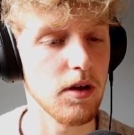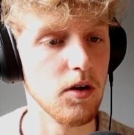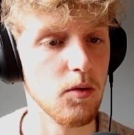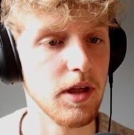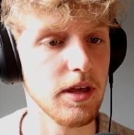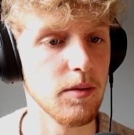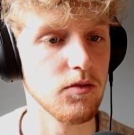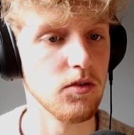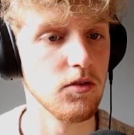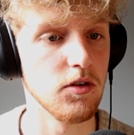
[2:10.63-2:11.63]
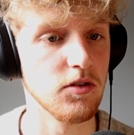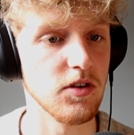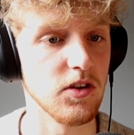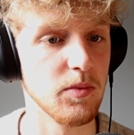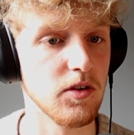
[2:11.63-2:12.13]
when it comes to
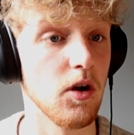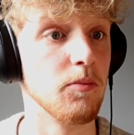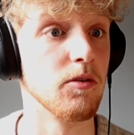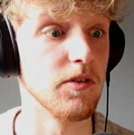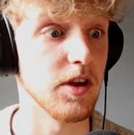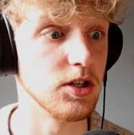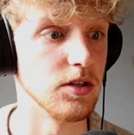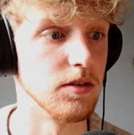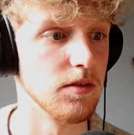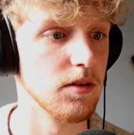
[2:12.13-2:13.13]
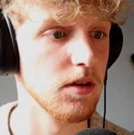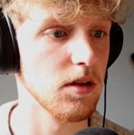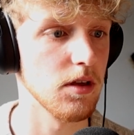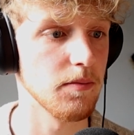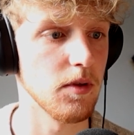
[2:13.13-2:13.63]
neurotransmitter optimization.
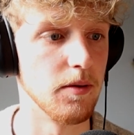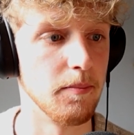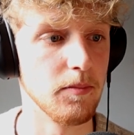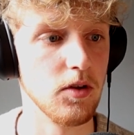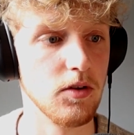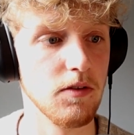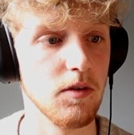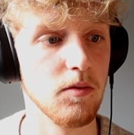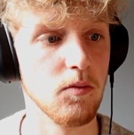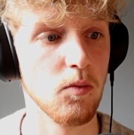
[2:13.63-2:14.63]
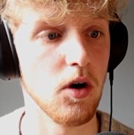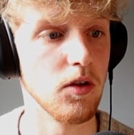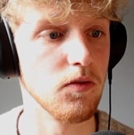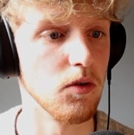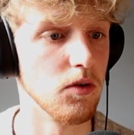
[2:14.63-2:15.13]
Could you give a
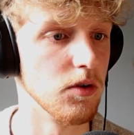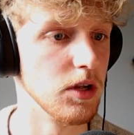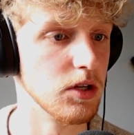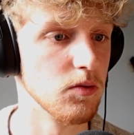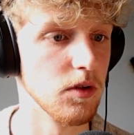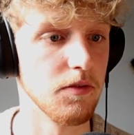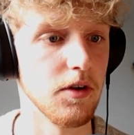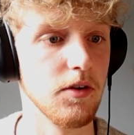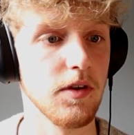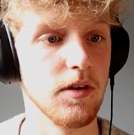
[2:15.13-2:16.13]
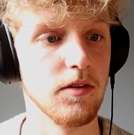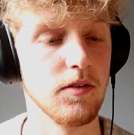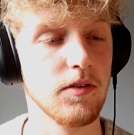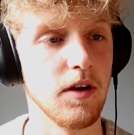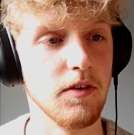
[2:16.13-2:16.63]
word for each one of those
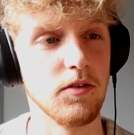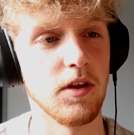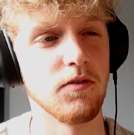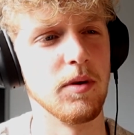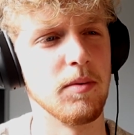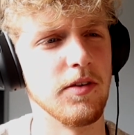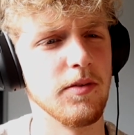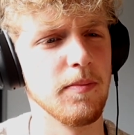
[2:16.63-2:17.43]
and dive into that for me, please?